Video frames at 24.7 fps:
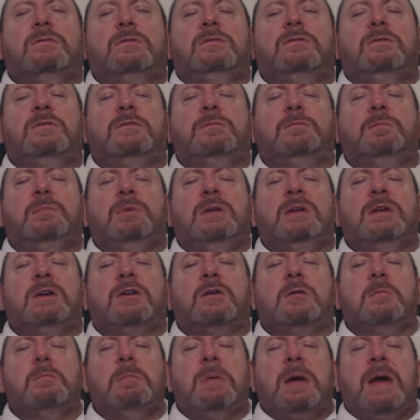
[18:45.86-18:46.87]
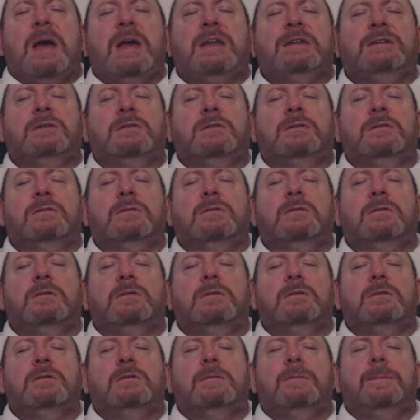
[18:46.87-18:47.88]
to just be a companion
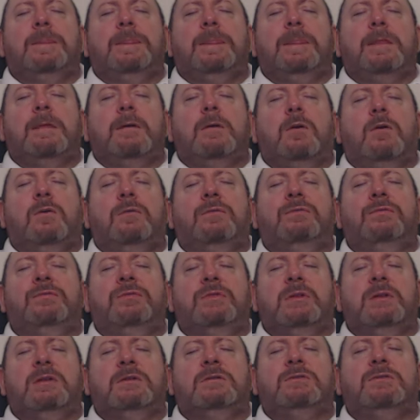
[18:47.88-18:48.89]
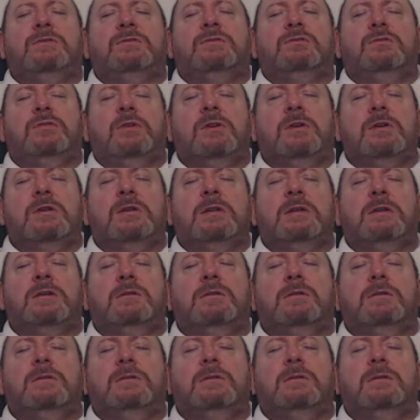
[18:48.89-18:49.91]
on this
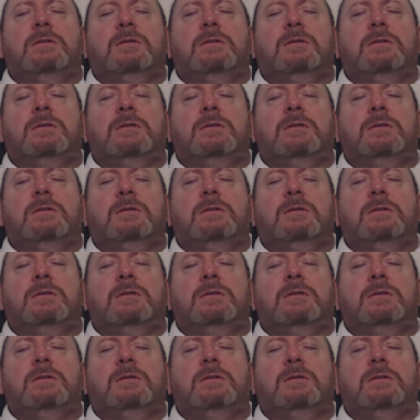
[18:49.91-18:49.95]
journey.